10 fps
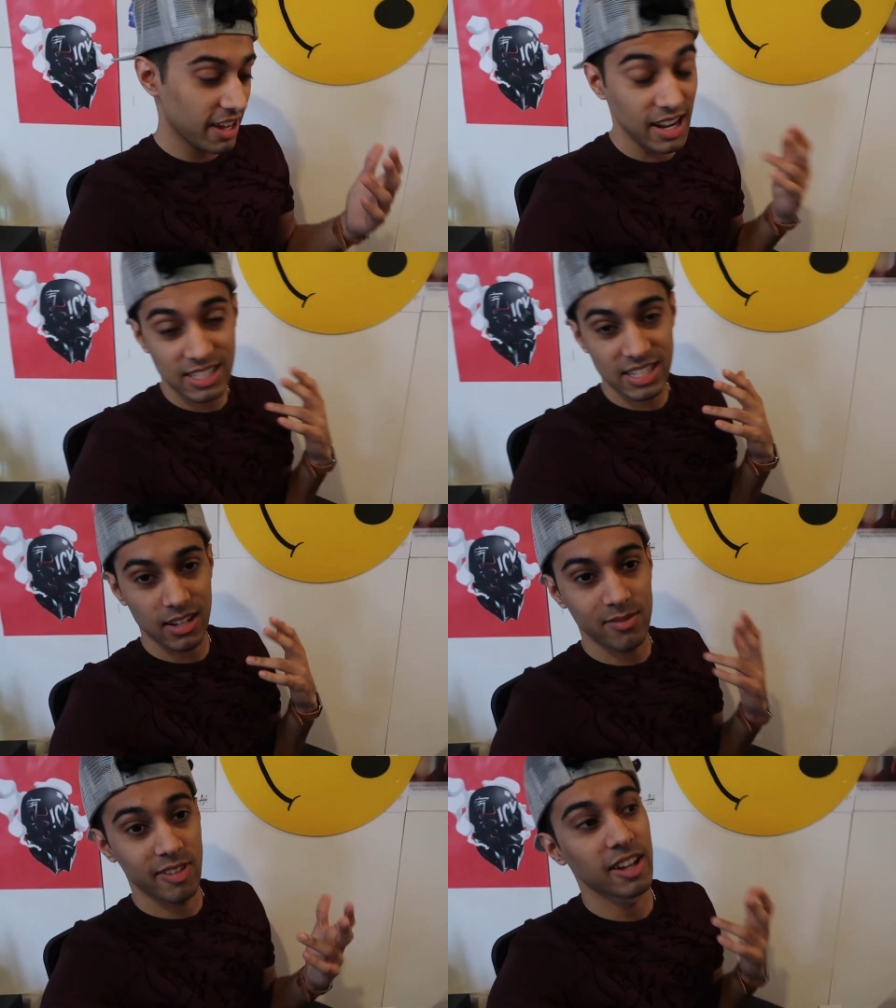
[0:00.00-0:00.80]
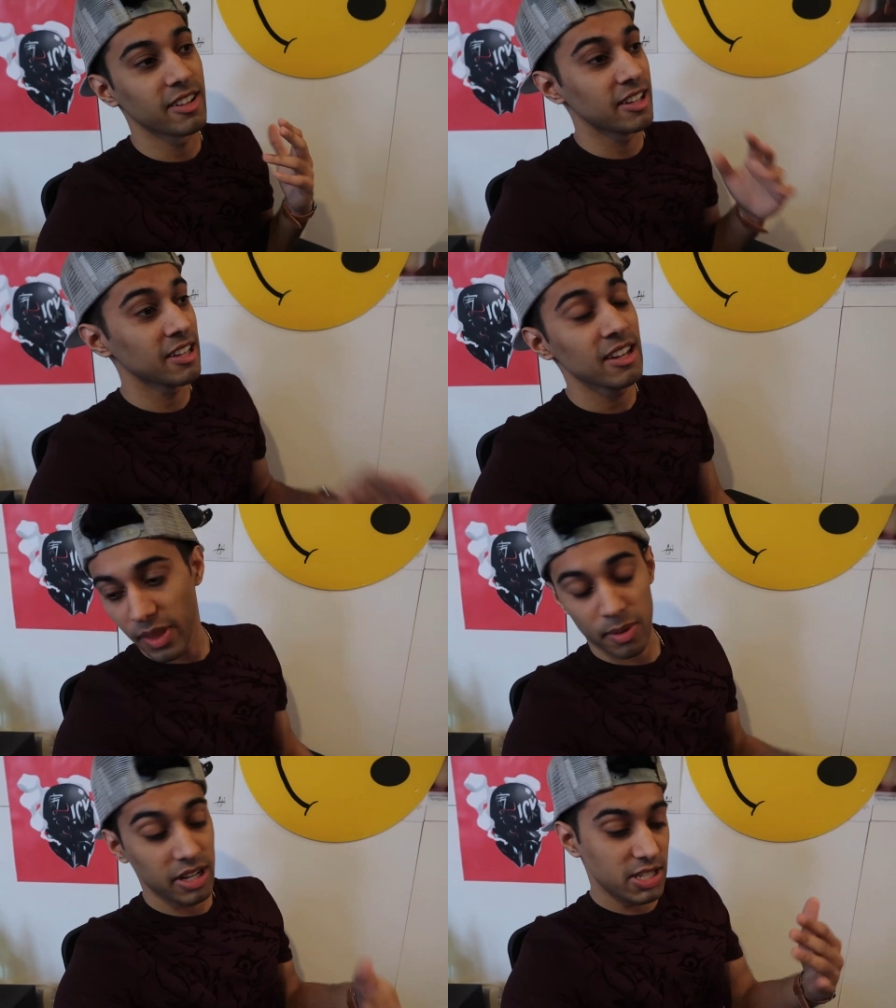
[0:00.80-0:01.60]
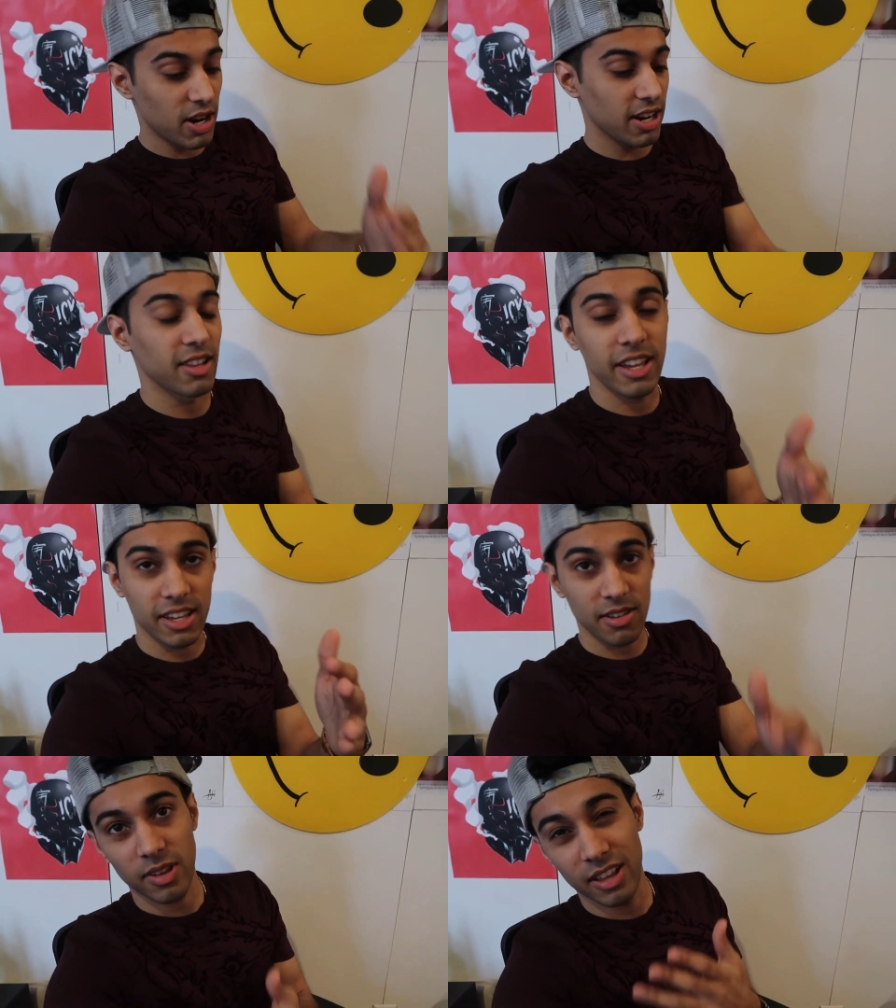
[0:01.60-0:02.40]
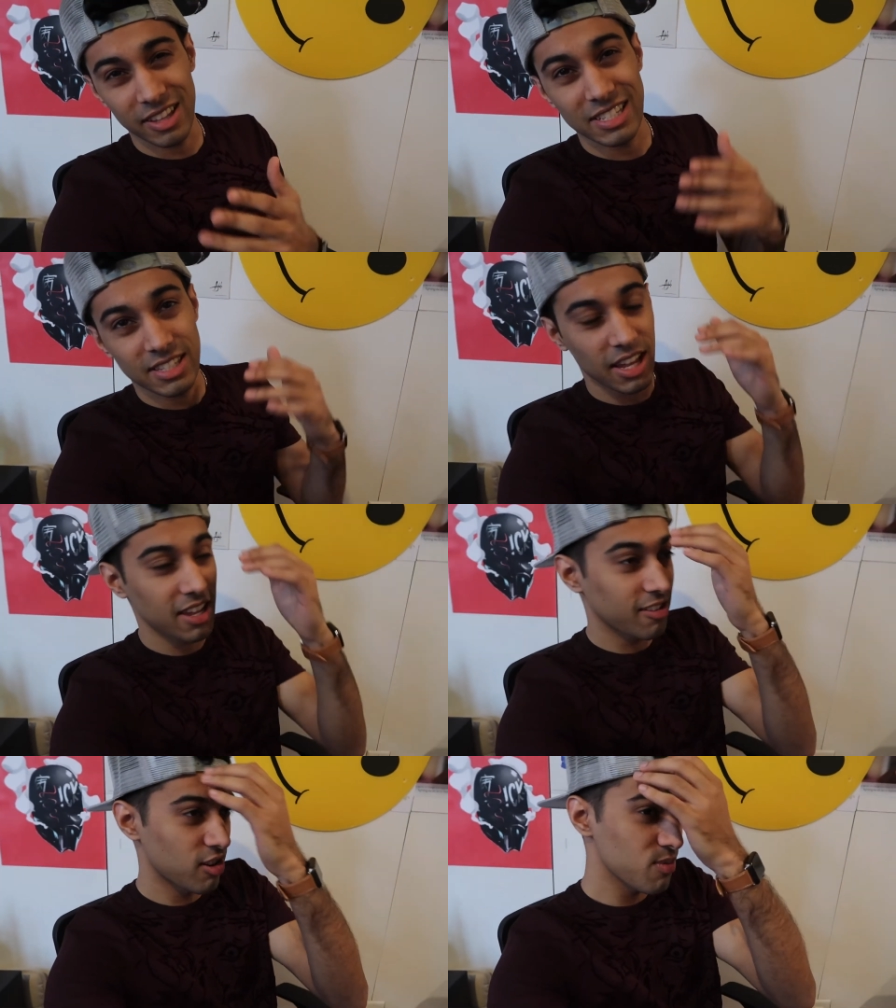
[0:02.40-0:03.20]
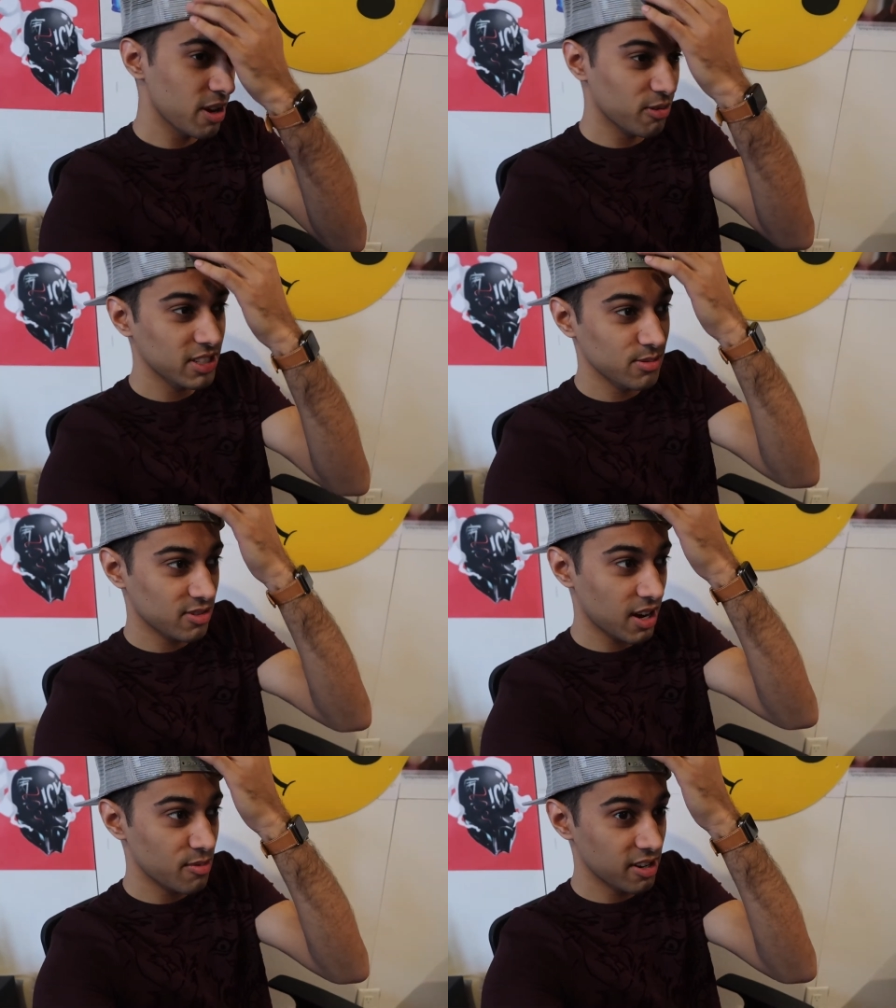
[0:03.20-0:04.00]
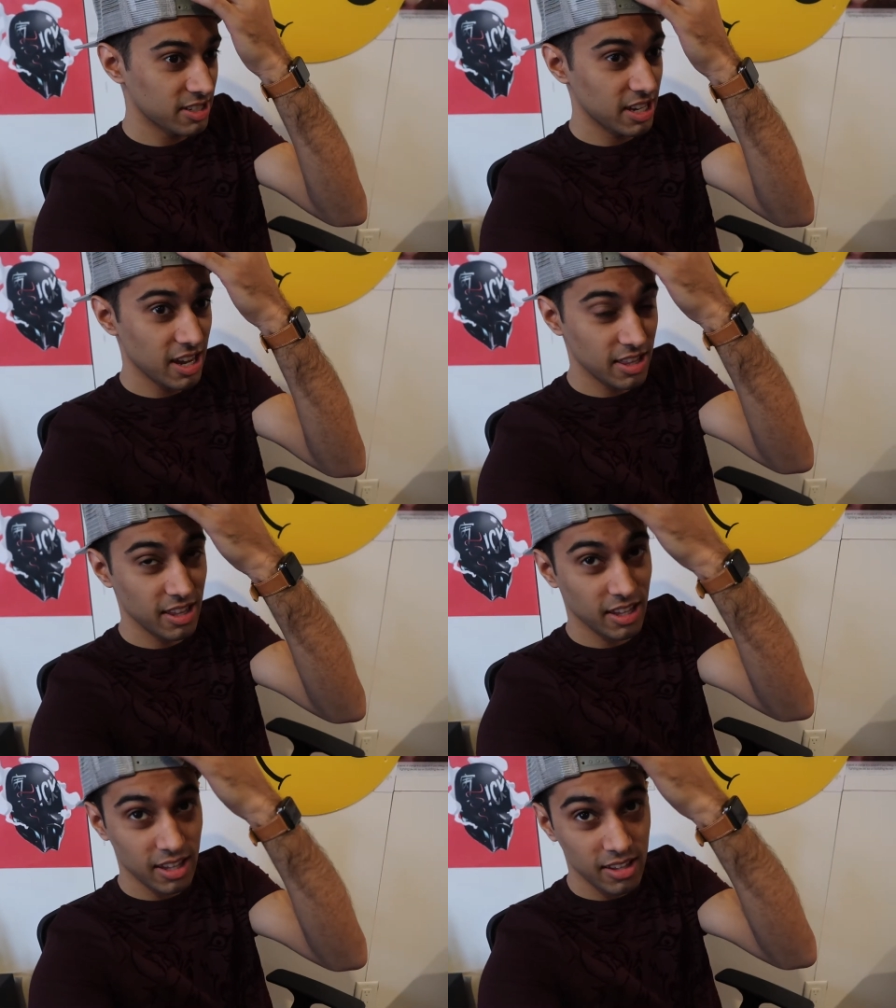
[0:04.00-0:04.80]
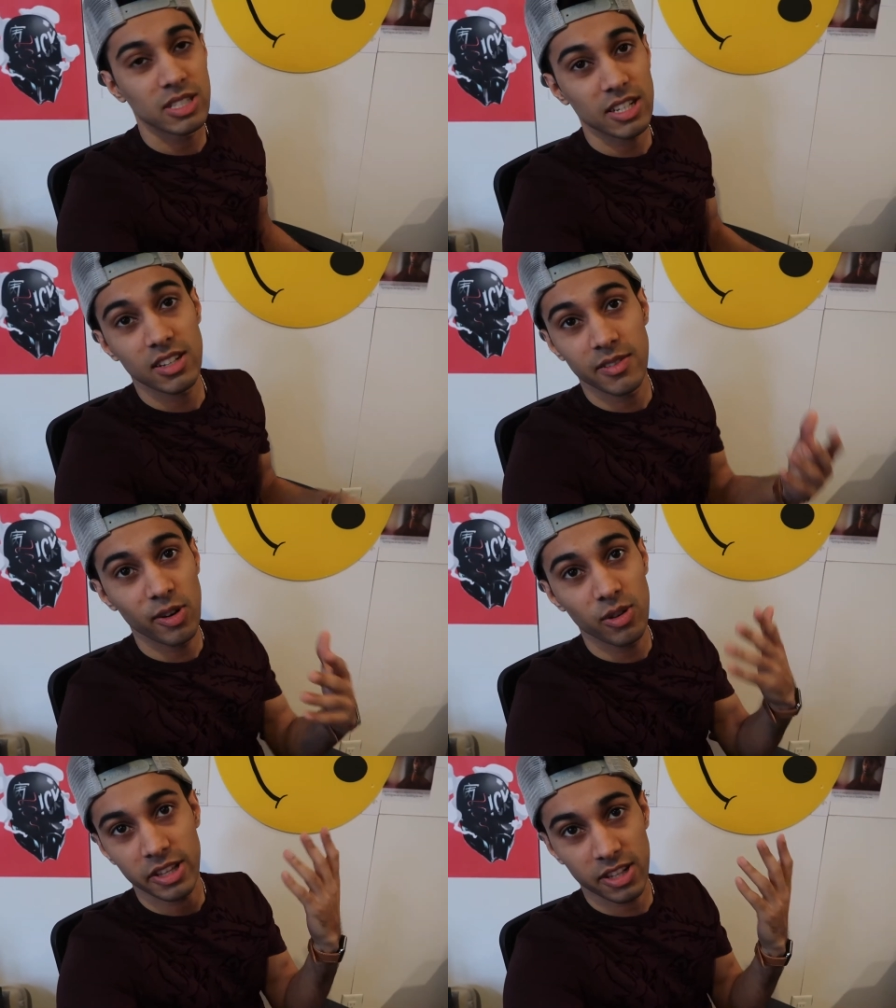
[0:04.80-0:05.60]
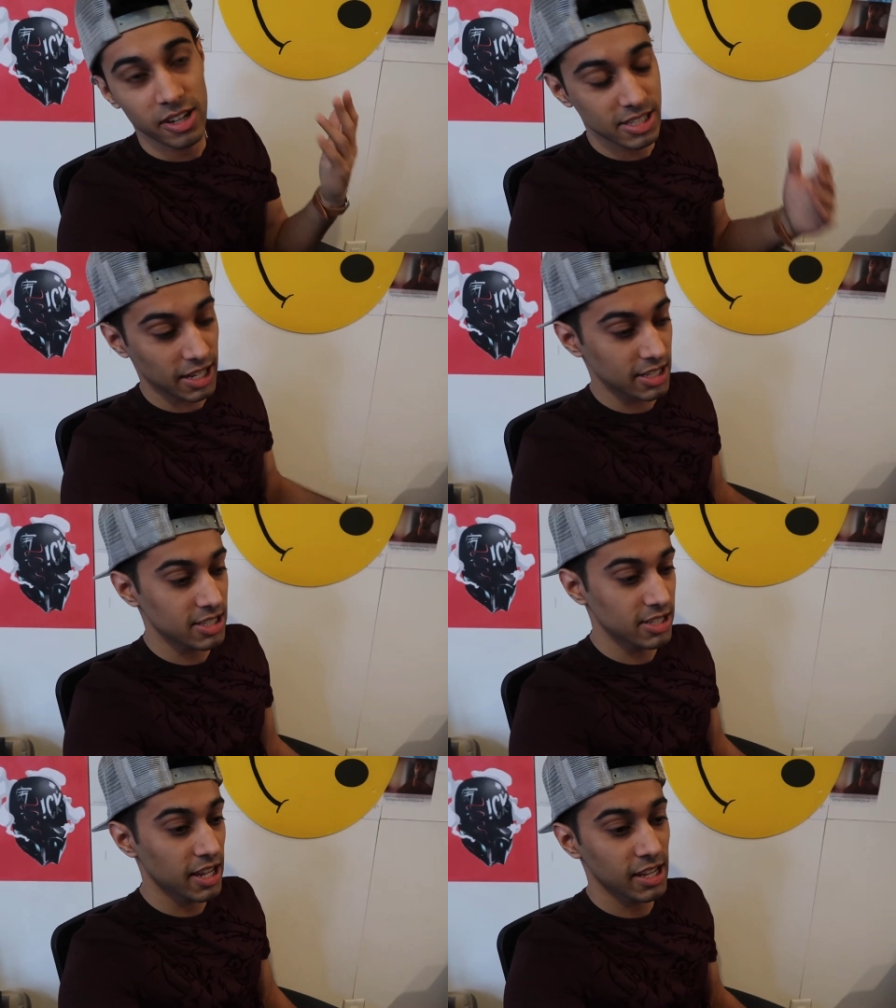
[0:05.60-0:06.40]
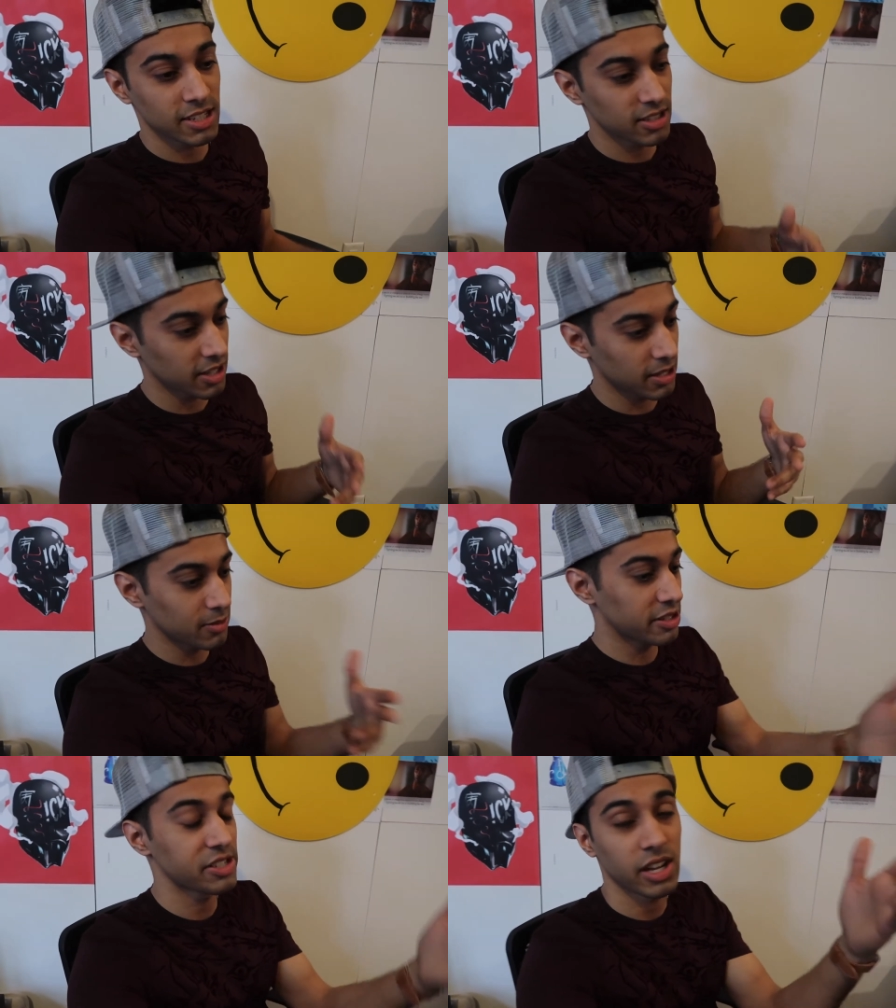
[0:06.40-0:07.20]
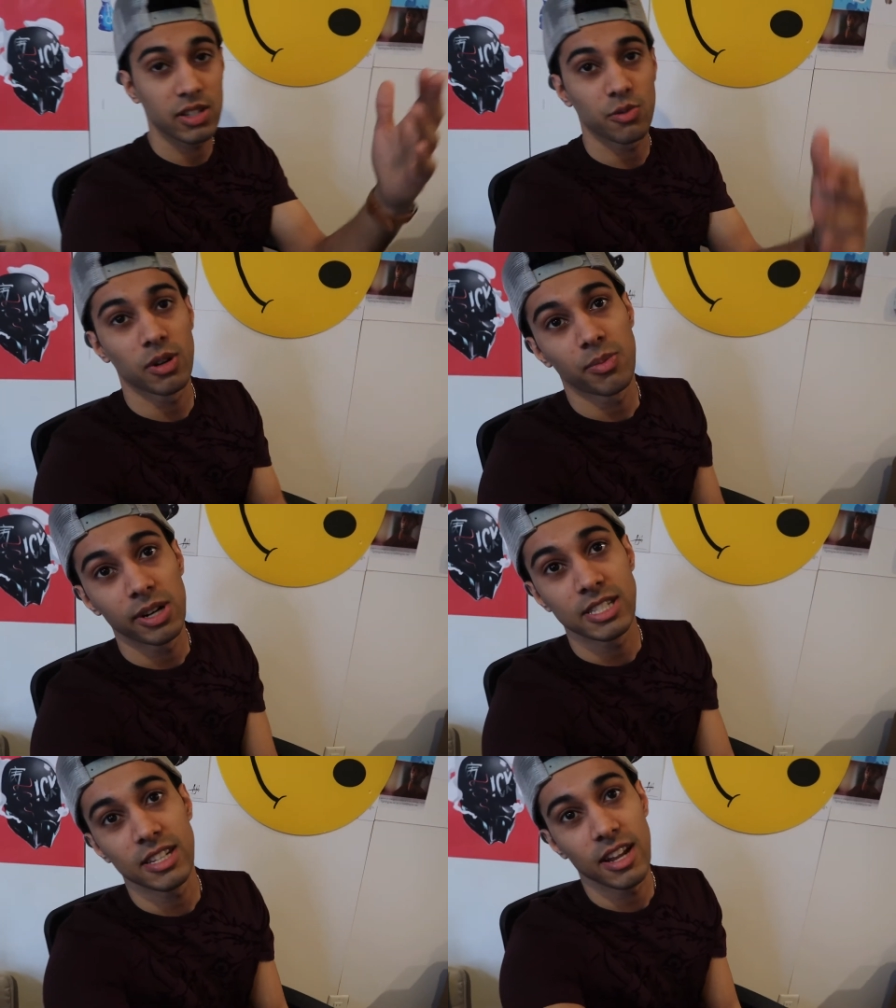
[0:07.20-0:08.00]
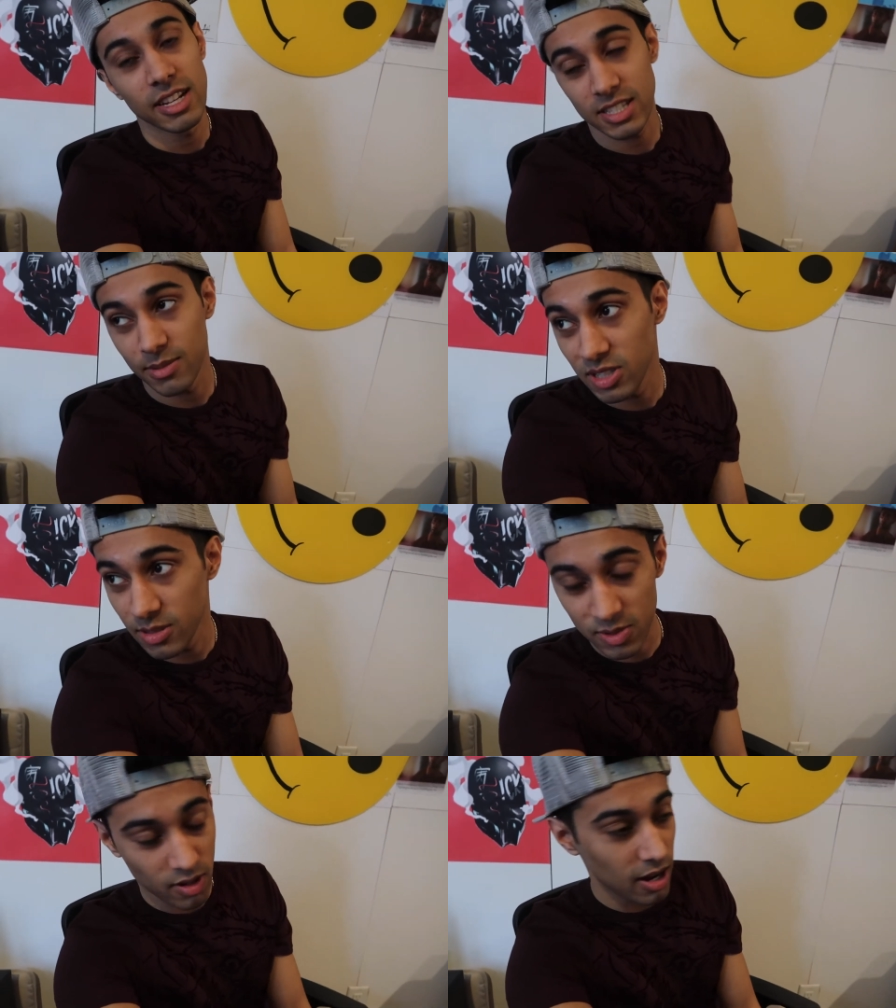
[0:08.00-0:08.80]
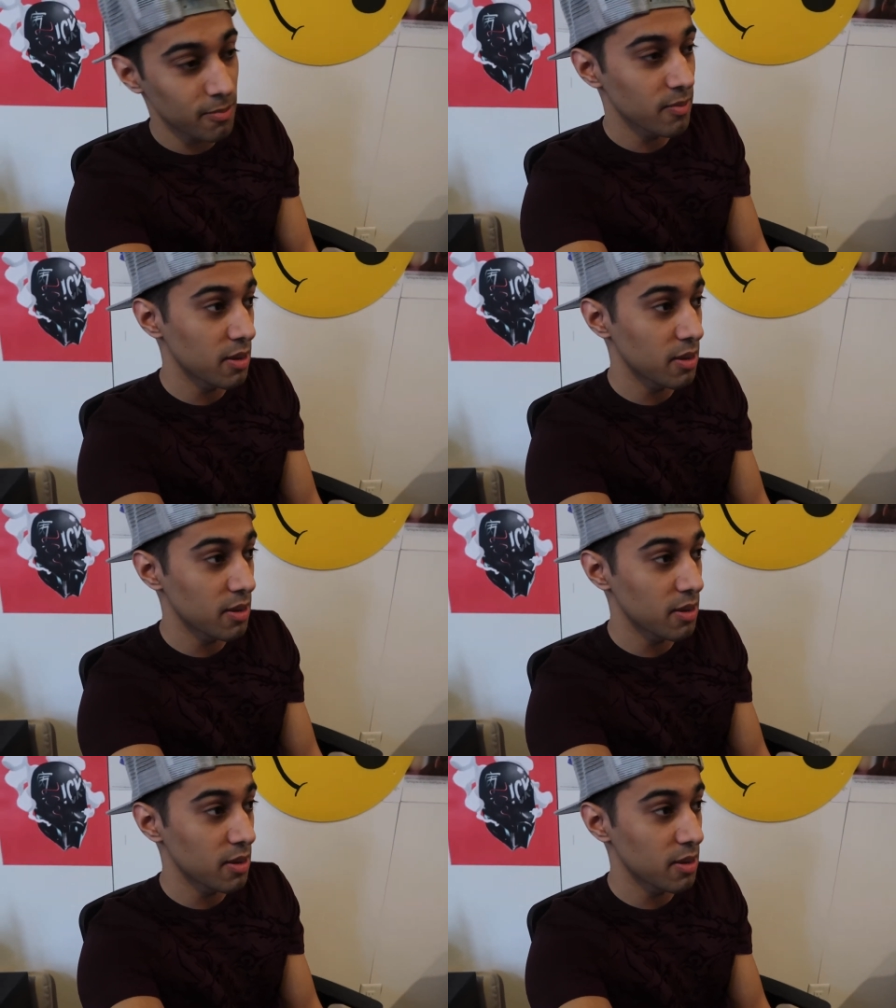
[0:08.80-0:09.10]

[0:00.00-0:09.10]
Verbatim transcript: I got it set up finally. I'm gonna try to like at least get grow by one subscriber a day, I think. I'm just gonna devote like 30 seconds a day to like reaching out to one person asking them to subscribe,